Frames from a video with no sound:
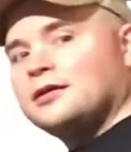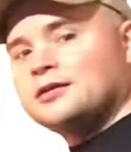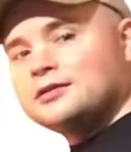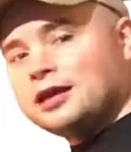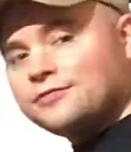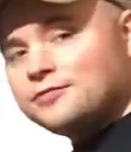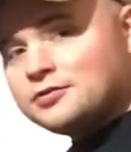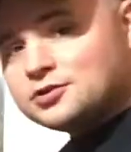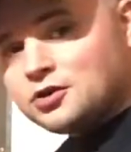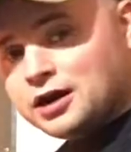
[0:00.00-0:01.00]
definitely
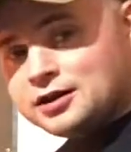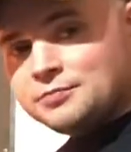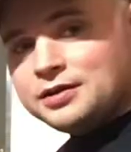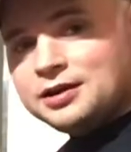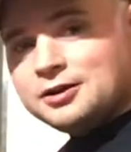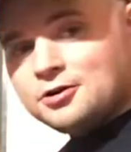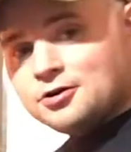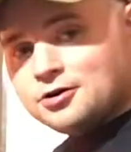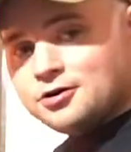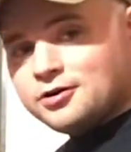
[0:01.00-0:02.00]
trying to be her